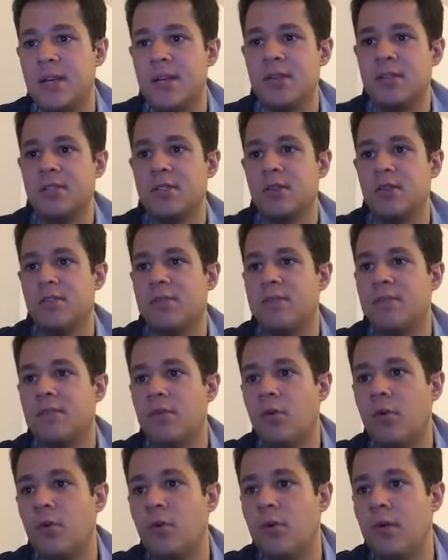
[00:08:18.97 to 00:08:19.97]
So
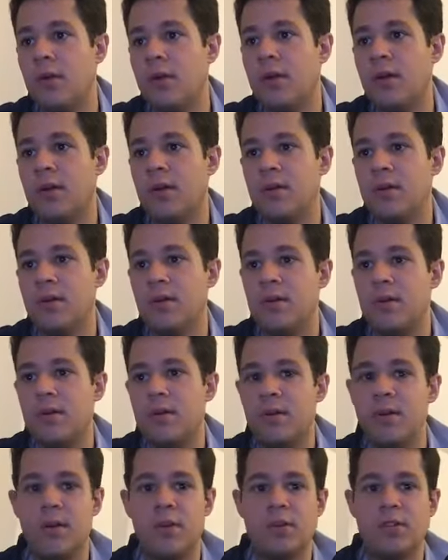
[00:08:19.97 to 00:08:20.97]
for
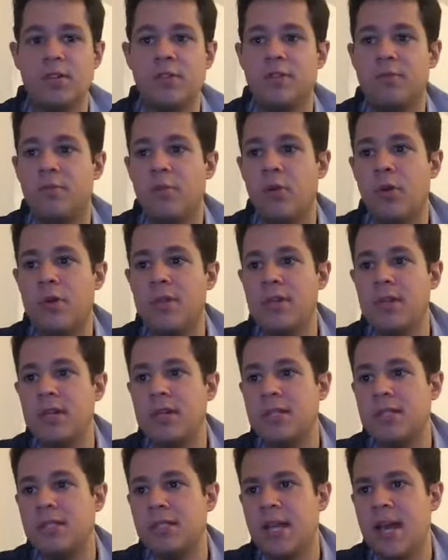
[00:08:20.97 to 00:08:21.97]
the
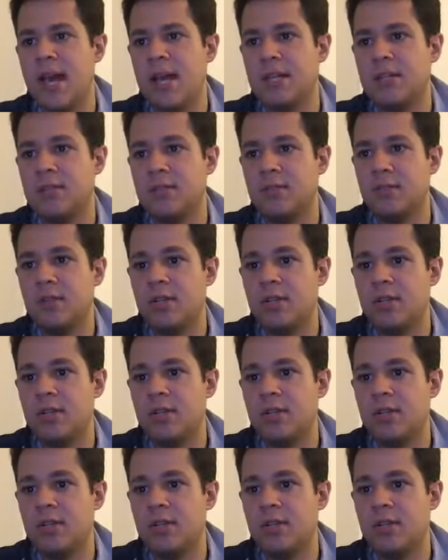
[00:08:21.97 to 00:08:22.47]
exact